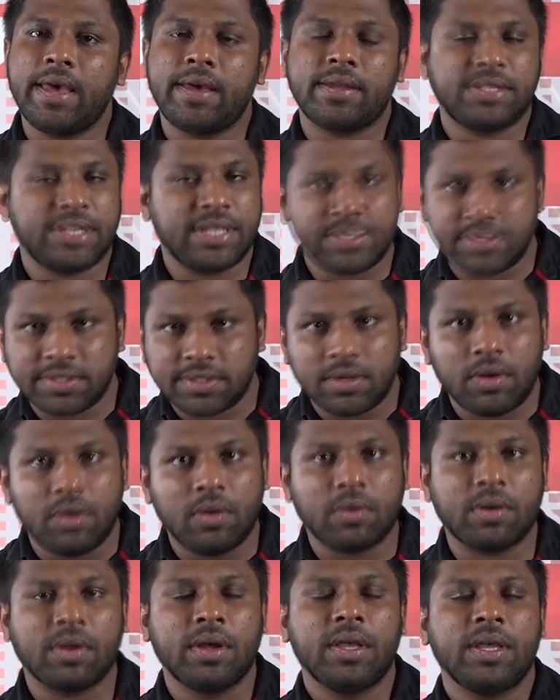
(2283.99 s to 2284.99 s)
Just
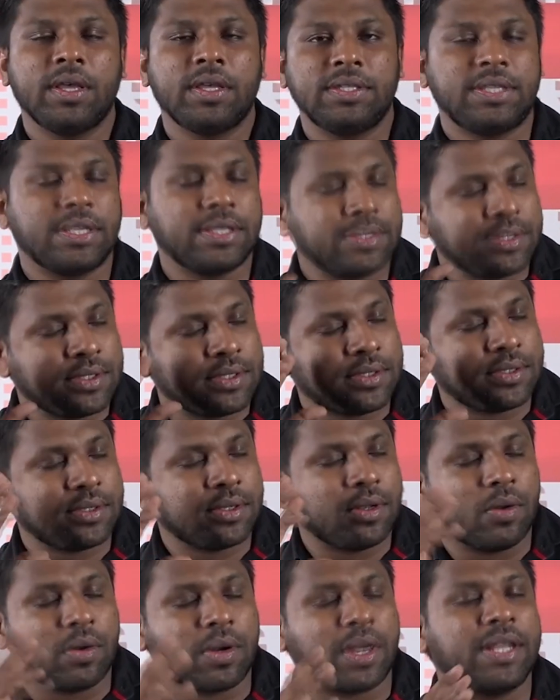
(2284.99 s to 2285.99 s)
look
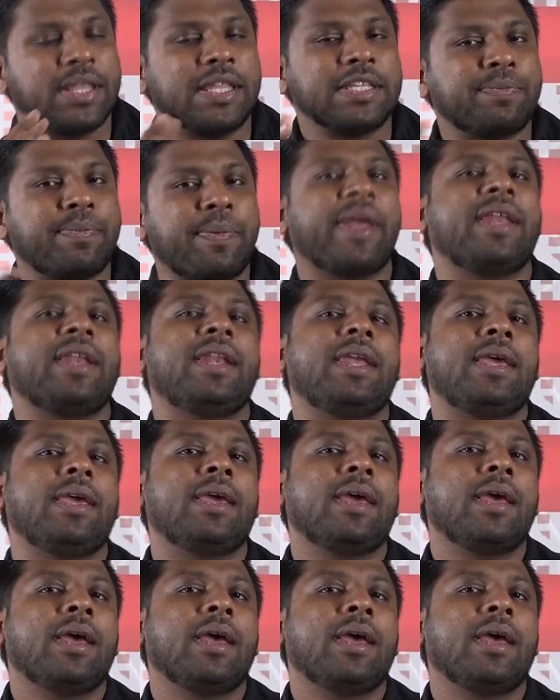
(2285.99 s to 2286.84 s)
at this painting